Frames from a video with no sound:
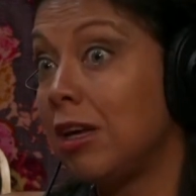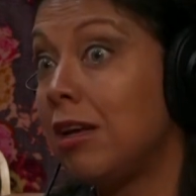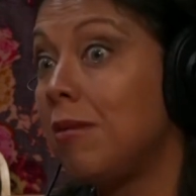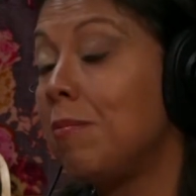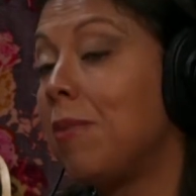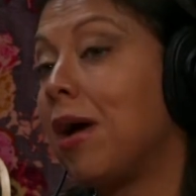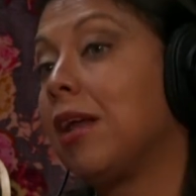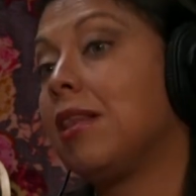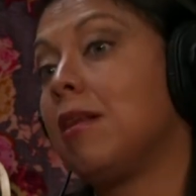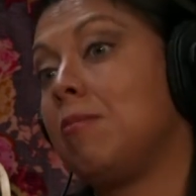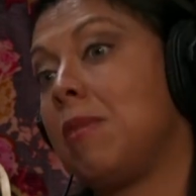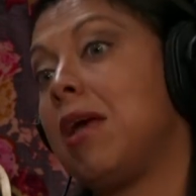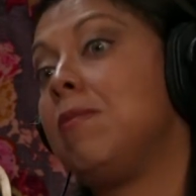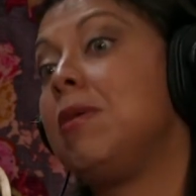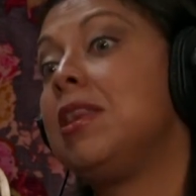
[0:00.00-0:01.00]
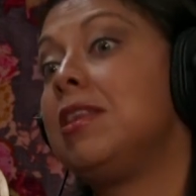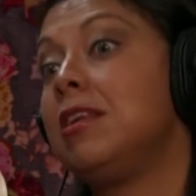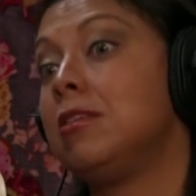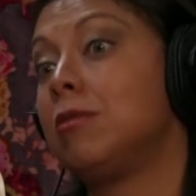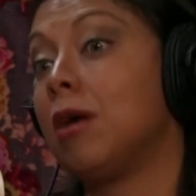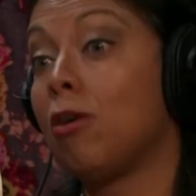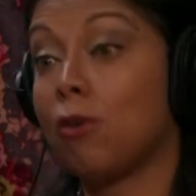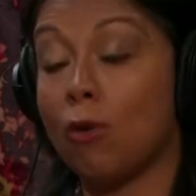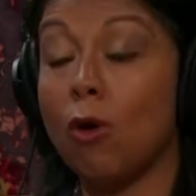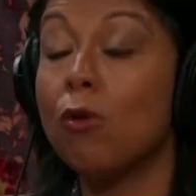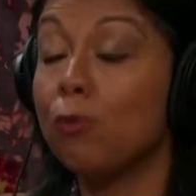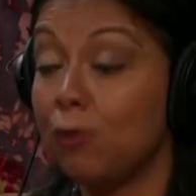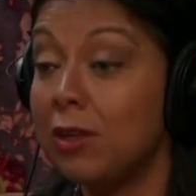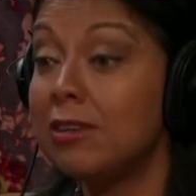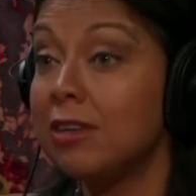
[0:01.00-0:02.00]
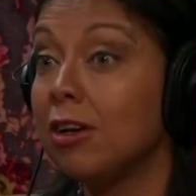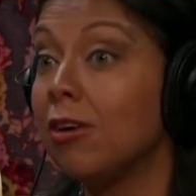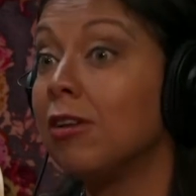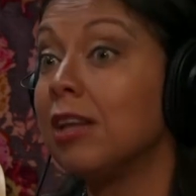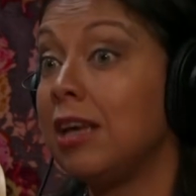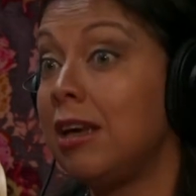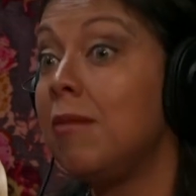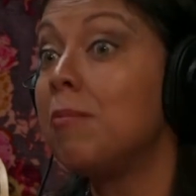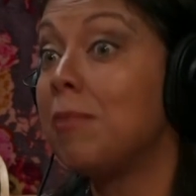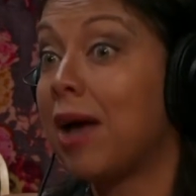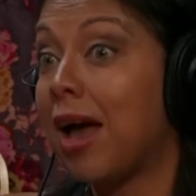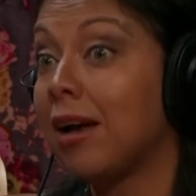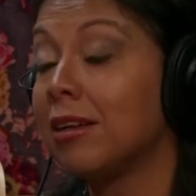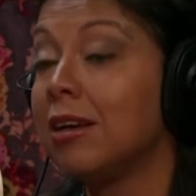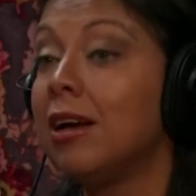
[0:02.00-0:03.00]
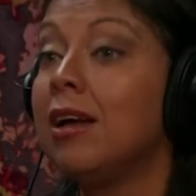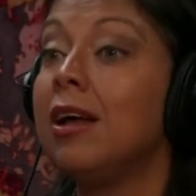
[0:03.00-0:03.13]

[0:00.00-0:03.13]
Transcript: impact that maybe this or physical impact